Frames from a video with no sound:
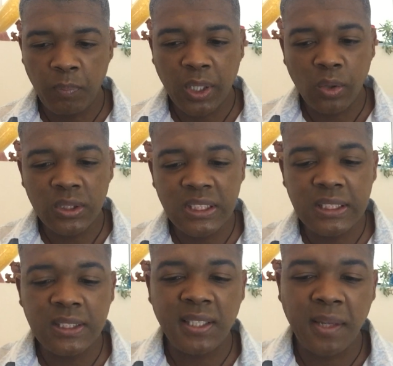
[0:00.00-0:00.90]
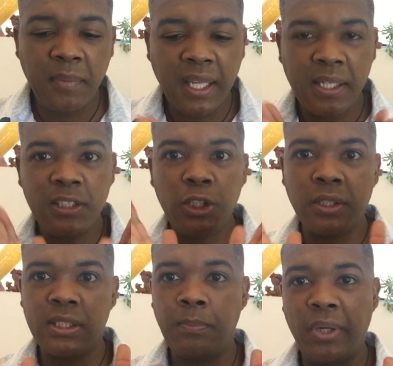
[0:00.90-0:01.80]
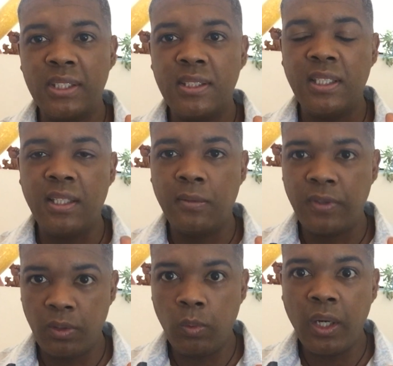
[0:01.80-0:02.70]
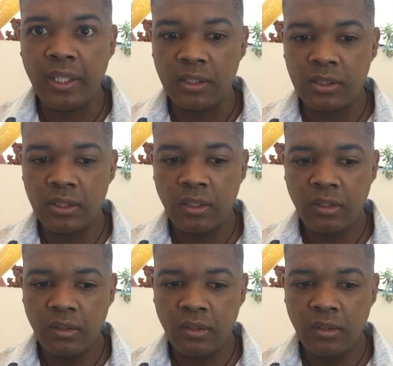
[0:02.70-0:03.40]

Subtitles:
Because it's the same energy expressed in different ways.